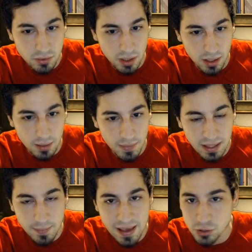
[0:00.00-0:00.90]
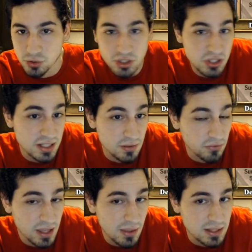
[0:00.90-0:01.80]
Ink Master just
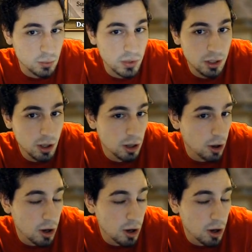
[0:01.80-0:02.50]
doesn't fit. That's a Reno card.